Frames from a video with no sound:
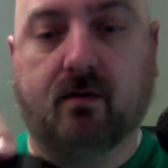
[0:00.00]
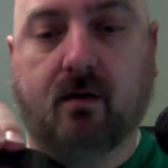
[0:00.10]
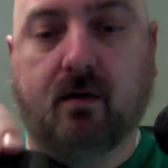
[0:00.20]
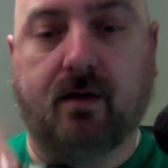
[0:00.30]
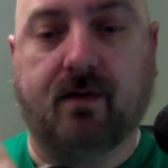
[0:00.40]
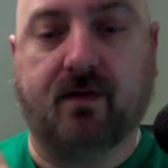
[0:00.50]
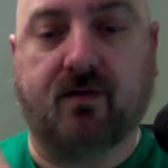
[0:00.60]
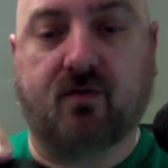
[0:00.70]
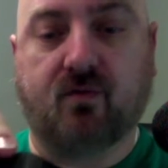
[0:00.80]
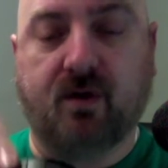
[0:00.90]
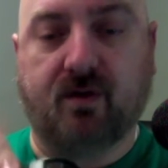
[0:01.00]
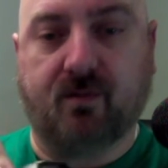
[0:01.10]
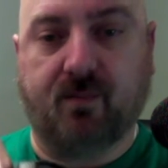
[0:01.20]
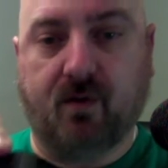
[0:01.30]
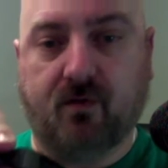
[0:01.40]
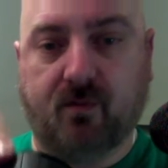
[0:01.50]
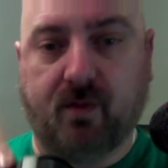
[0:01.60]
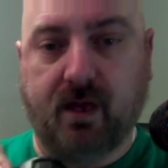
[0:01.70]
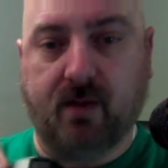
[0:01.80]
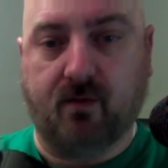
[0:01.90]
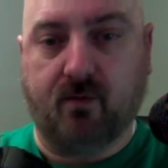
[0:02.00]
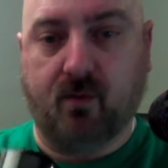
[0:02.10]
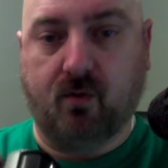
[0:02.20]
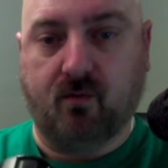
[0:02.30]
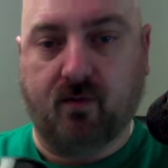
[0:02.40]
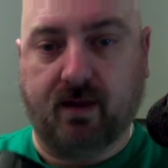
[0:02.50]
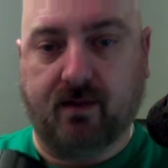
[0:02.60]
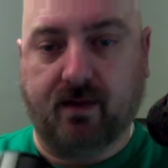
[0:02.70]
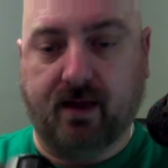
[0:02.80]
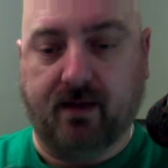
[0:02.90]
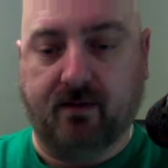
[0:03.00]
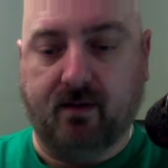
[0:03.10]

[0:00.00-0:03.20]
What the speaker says: All right, that screen is supposed to be able to move like that.